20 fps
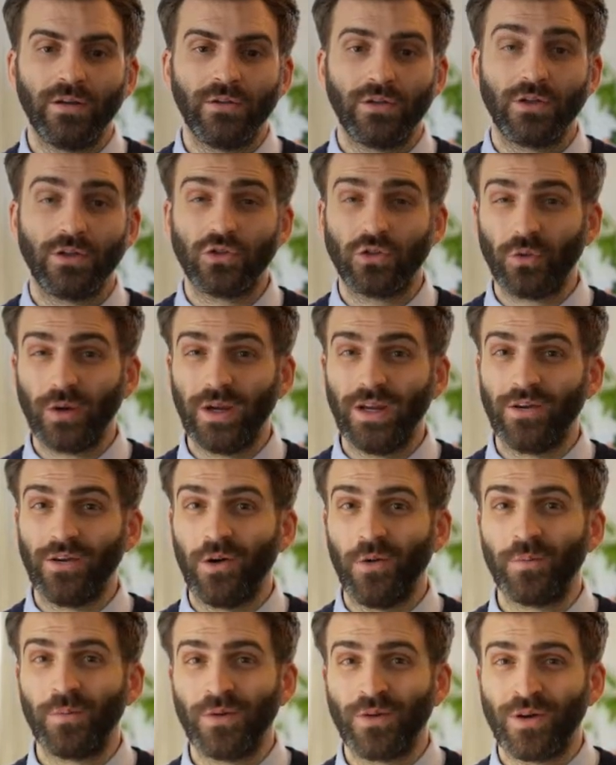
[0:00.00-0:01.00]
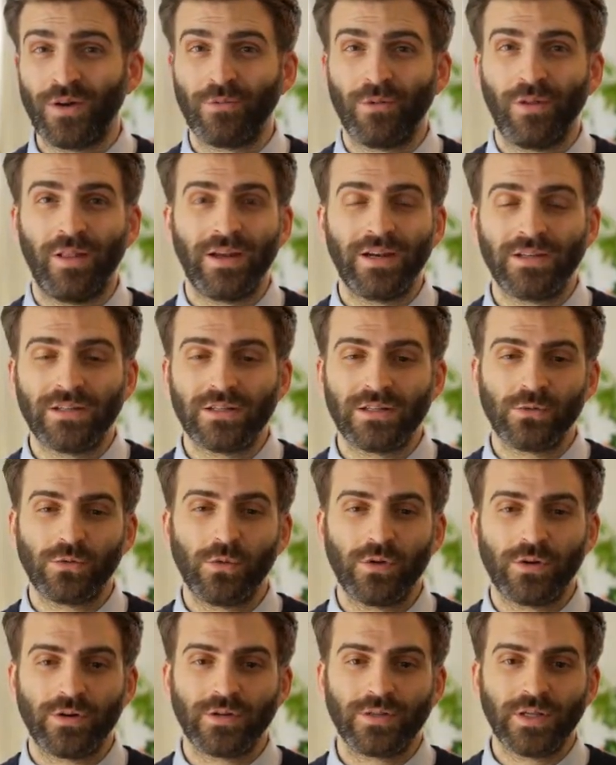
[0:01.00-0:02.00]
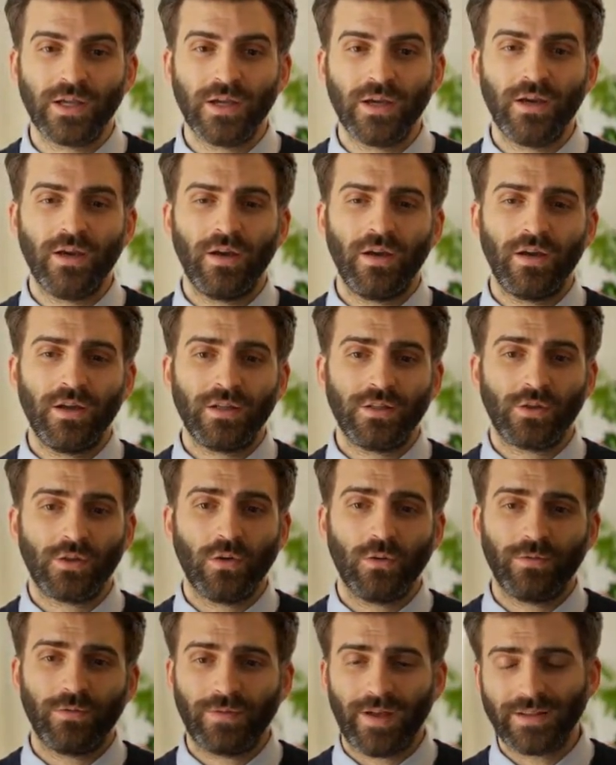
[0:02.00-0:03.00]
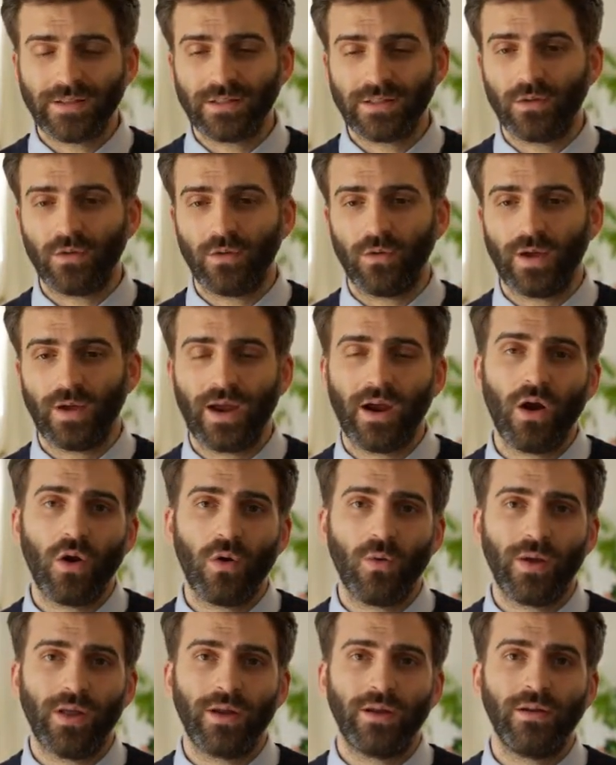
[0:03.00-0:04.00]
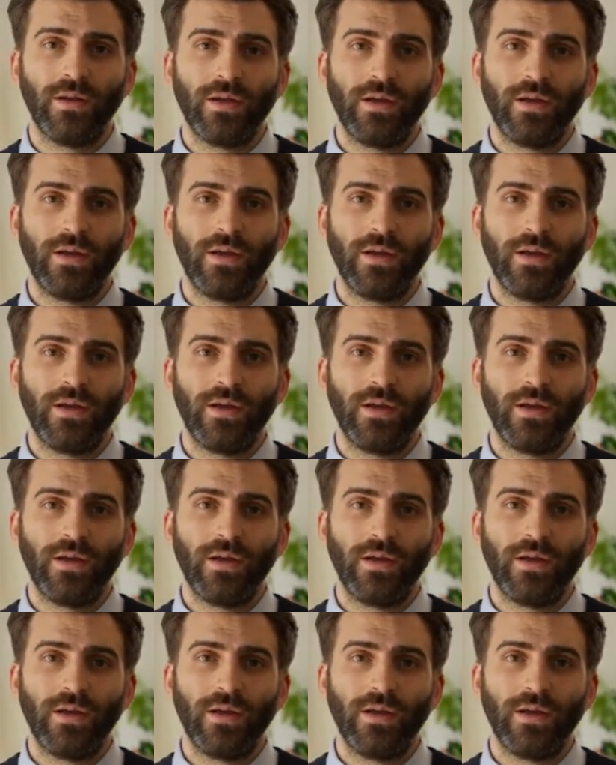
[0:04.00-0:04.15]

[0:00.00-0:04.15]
to treat opioid-related disorders. So fentanyl, heroin,